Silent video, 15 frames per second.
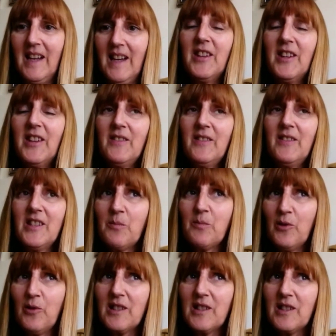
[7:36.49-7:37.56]
Yeah, I think the
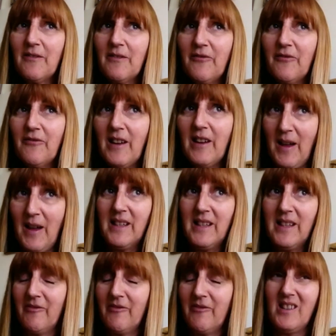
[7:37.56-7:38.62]
support of
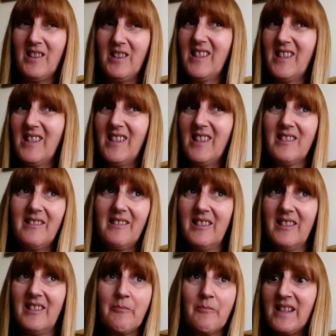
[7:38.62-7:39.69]
family and friends
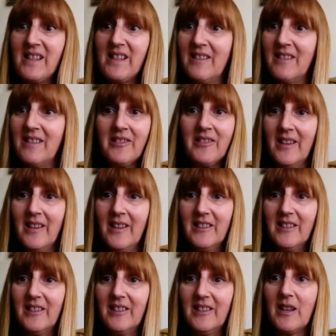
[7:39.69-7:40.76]
is massive.
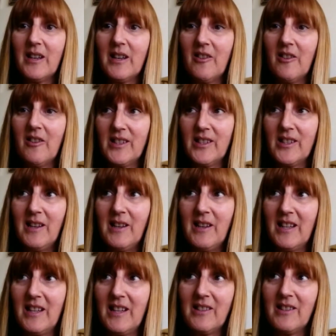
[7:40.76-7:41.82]
Obviously
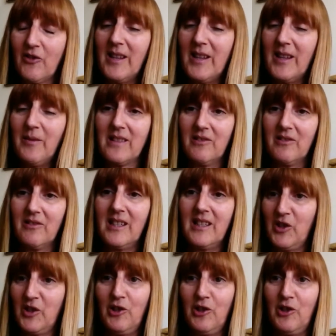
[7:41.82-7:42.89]
I had a great medical
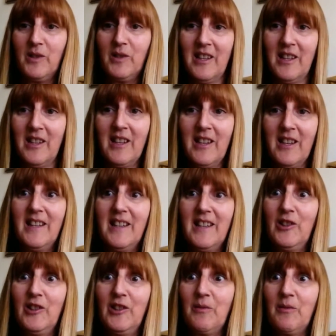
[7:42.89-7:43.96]
team too, which,
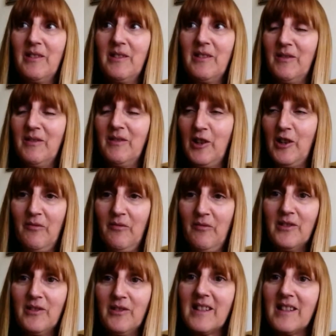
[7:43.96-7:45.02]
the
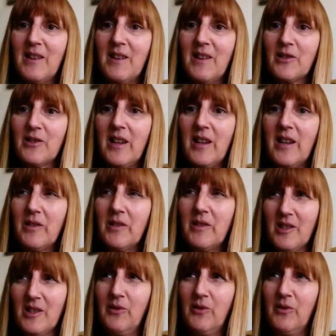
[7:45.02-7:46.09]
confidence there was great,
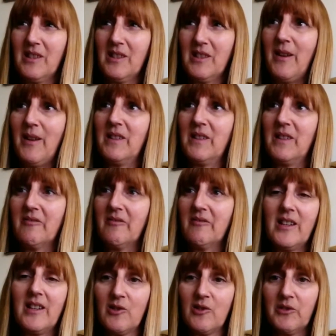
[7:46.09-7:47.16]
but the support of family and
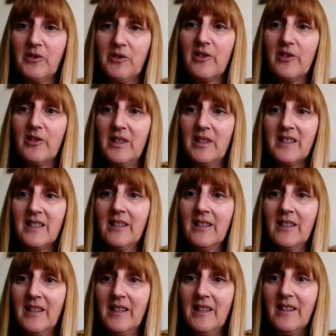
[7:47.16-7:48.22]
friends all through
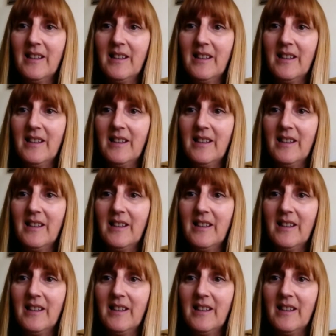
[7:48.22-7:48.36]
it,